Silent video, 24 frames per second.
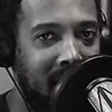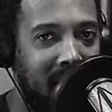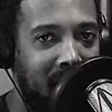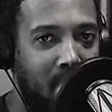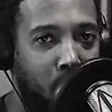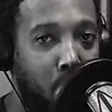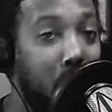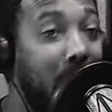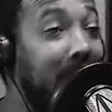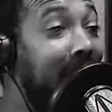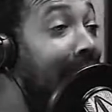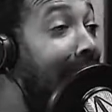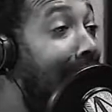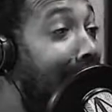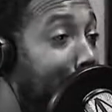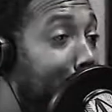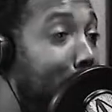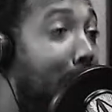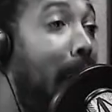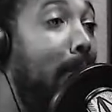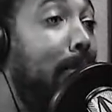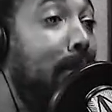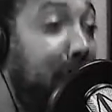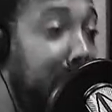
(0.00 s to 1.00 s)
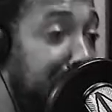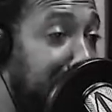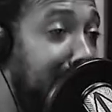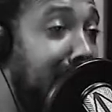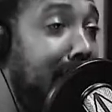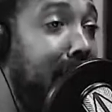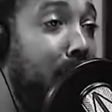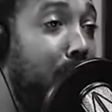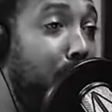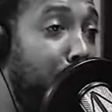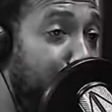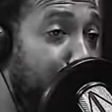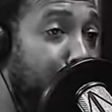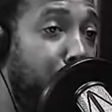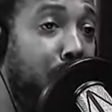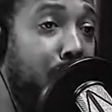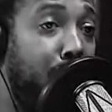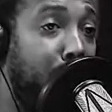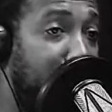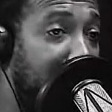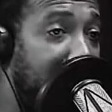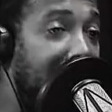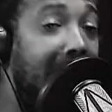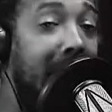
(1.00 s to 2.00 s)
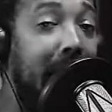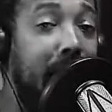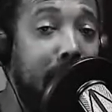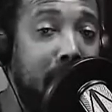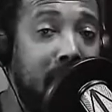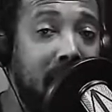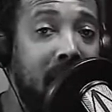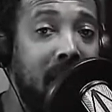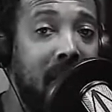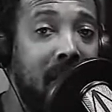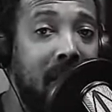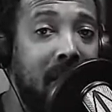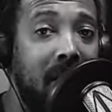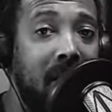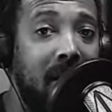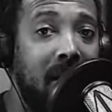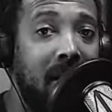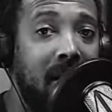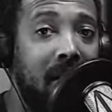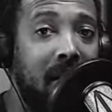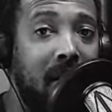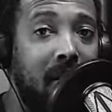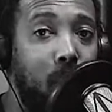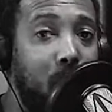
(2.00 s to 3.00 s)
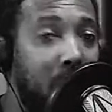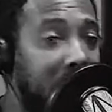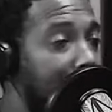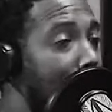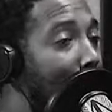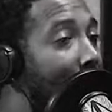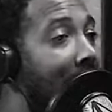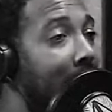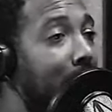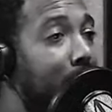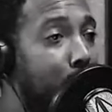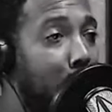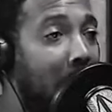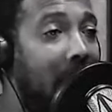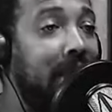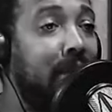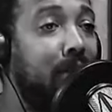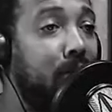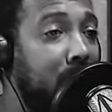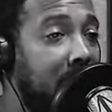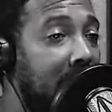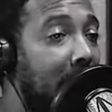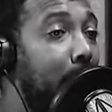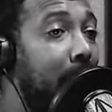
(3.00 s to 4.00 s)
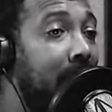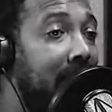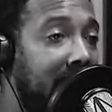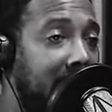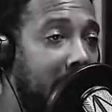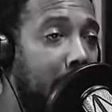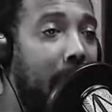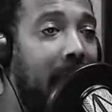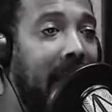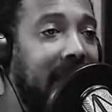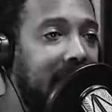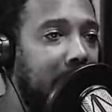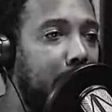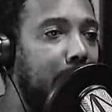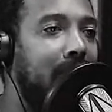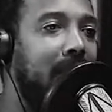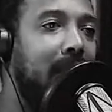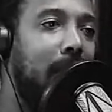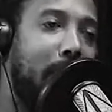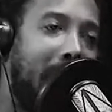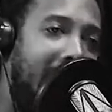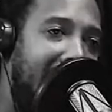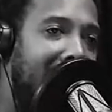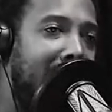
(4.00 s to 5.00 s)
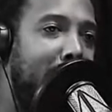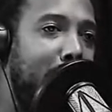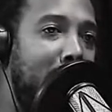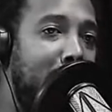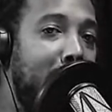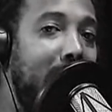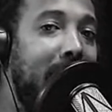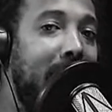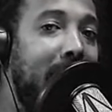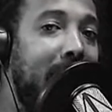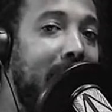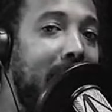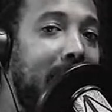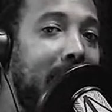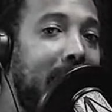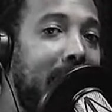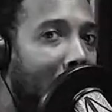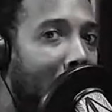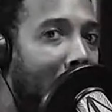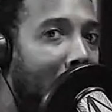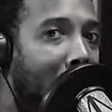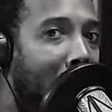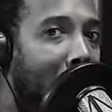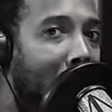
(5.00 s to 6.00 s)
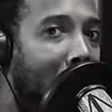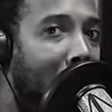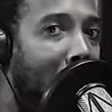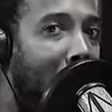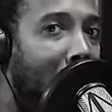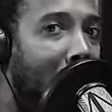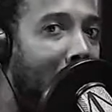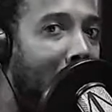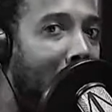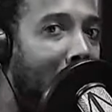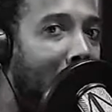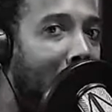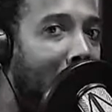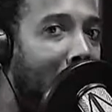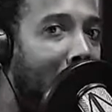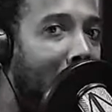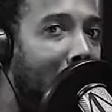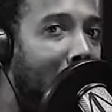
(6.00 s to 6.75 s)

which I probably should have taped, which my siblings, some of my siblings are mad at me because I probably should have got those